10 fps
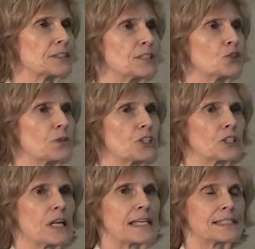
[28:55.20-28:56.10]

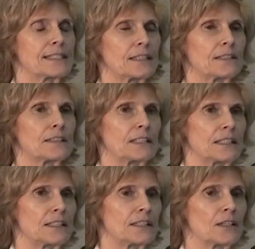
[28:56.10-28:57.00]
situation as in
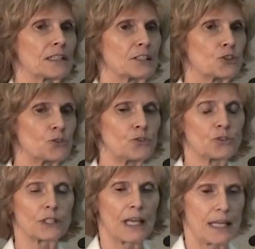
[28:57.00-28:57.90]
the
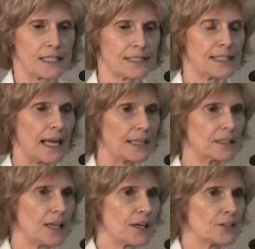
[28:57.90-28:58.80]
Lesotho case
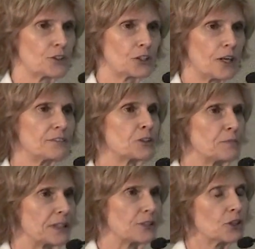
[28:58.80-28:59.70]
that the
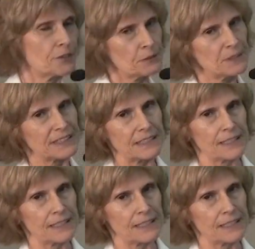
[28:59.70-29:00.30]
government, the government